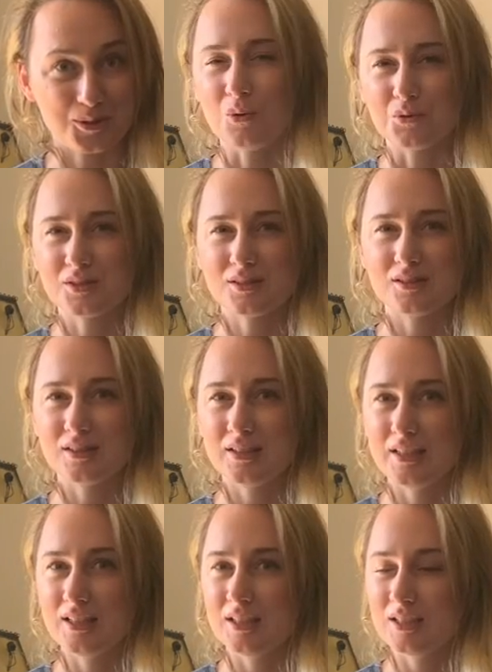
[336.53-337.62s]

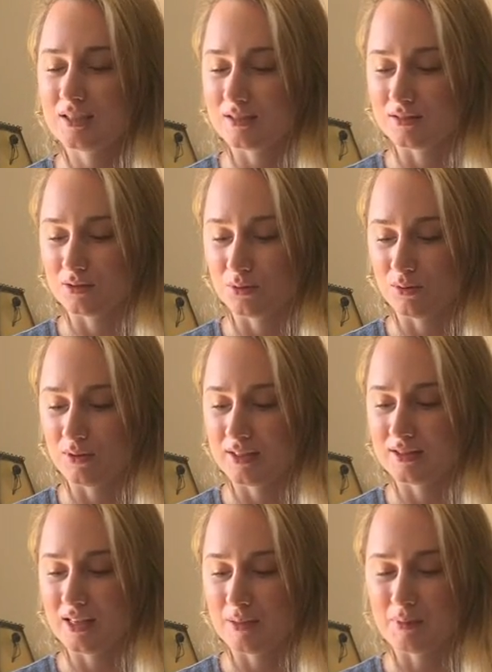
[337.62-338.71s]
Constantly controlling
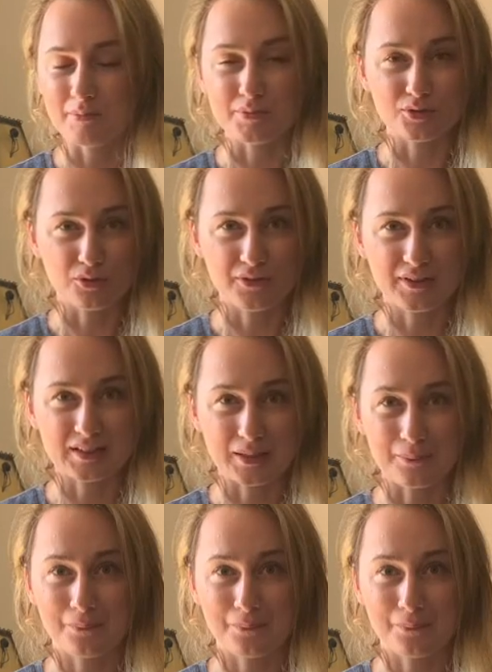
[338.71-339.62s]
them, observing them.